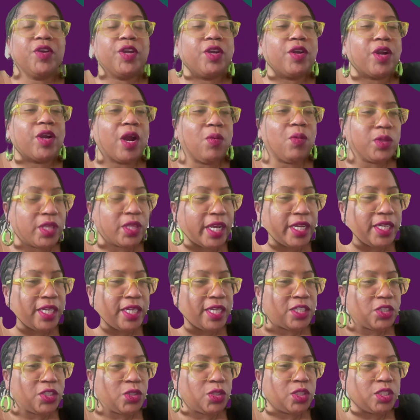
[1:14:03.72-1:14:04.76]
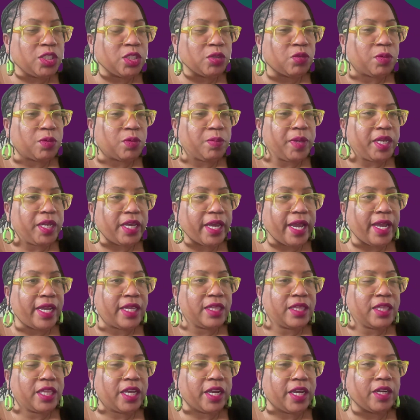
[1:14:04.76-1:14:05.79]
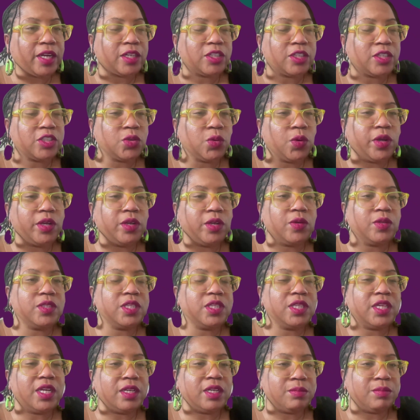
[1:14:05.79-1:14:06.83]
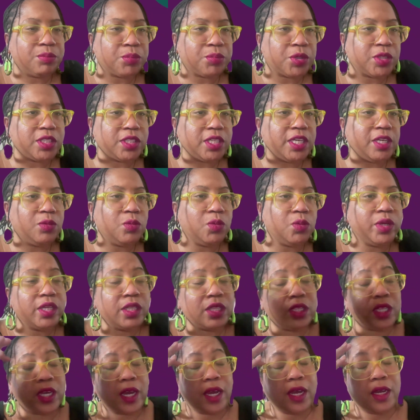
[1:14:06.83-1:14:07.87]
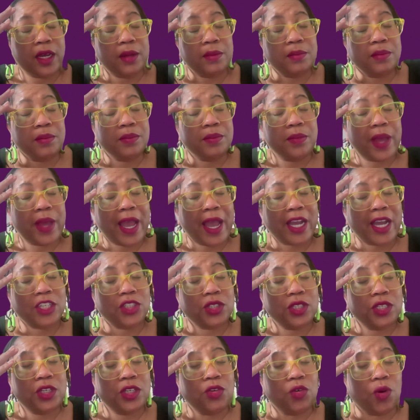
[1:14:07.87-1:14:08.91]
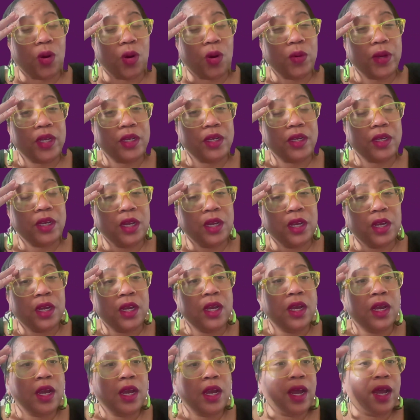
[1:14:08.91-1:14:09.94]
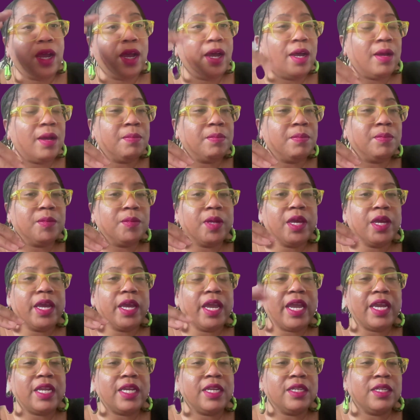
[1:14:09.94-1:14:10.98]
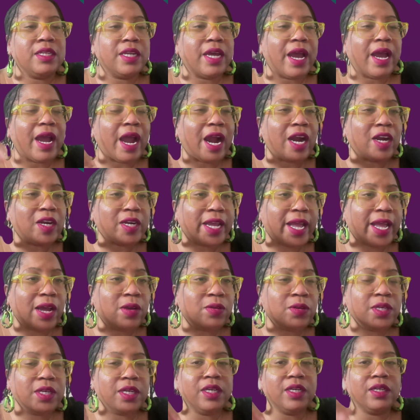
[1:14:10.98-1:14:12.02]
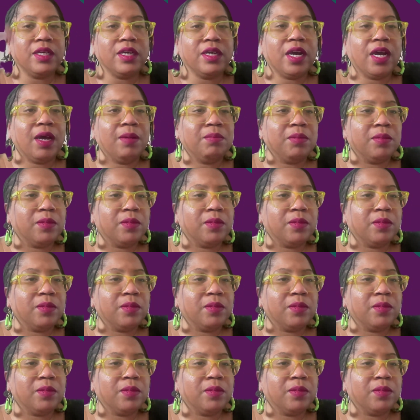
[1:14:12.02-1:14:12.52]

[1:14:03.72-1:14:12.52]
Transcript: figure out what they need to do to remediate their soil to then proceed with actually growing. In our county,